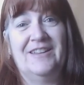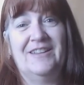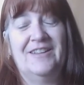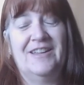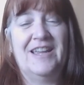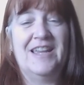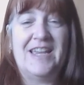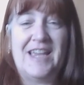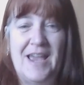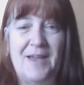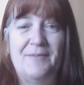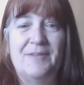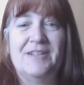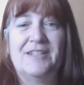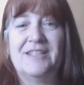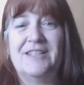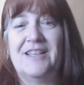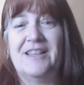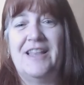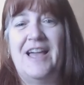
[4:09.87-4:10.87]
he came
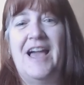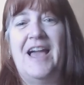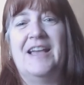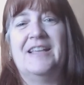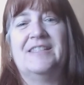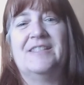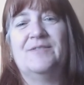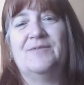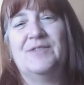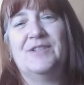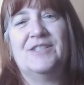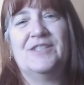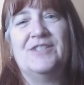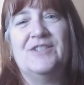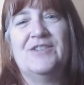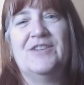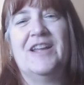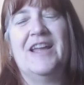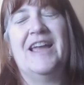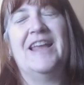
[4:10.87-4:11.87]
into the last and was
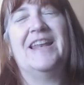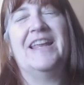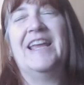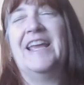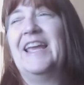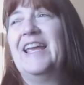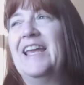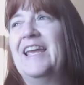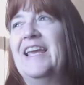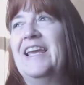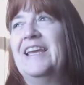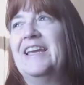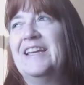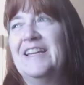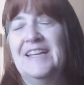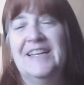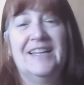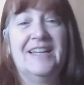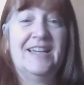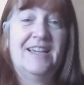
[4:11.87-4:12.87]
doing it. And he
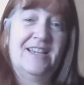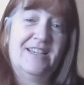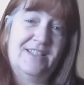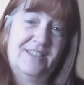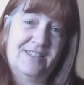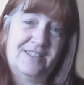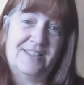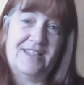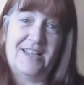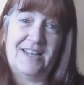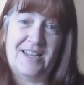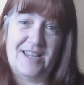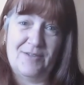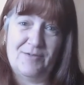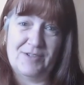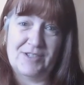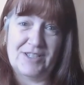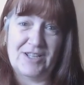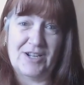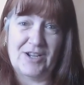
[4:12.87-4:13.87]
said he
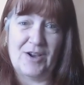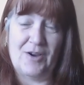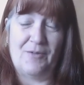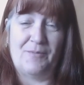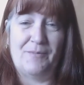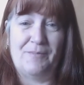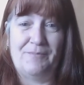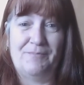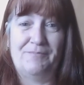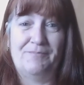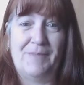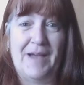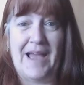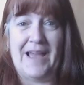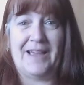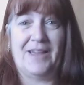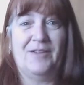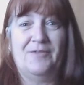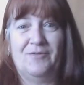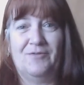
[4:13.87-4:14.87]
was going to go
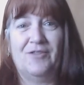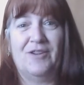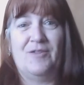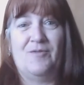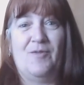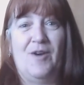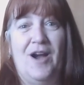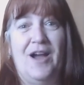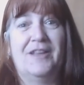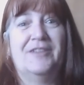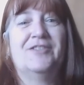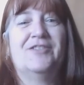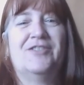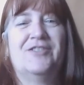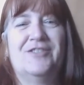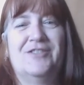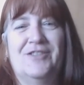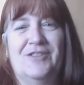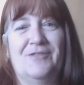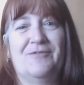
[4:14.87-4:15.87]
back and
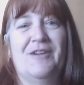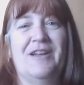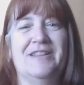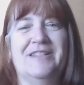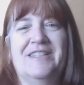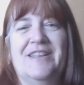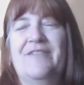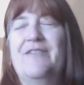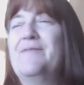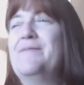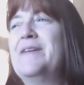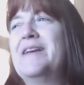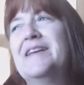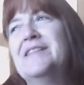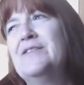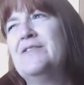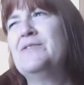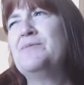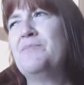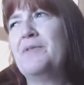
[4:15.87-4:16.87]
rewatch the rest of it
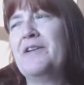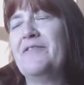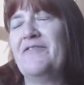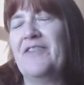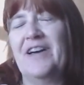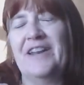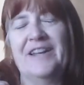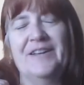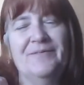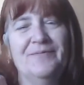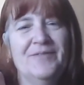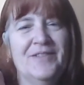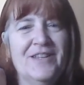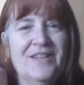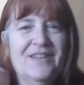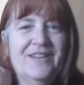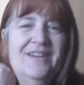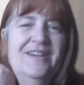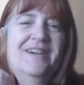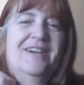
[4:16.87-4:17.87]
because it was pretty funny.
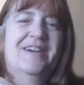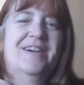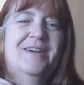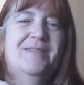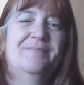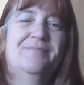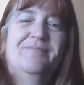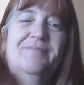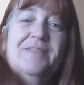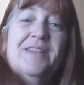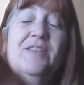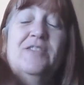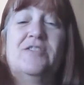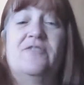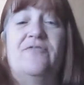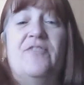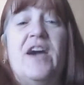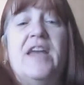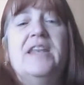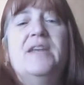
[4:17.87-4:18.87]
It was
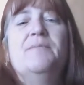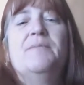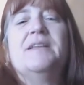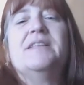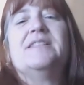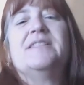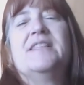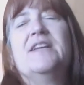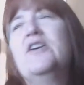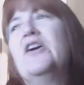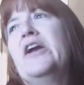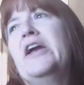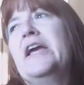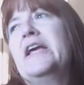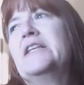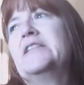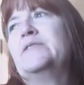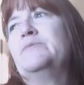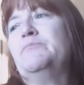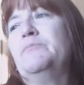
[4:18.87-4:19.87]
funny but
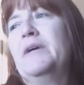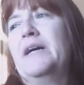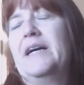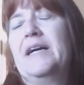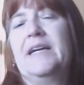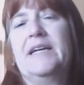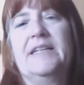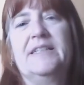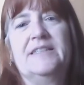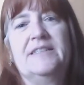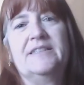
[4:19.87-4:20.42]
serious, but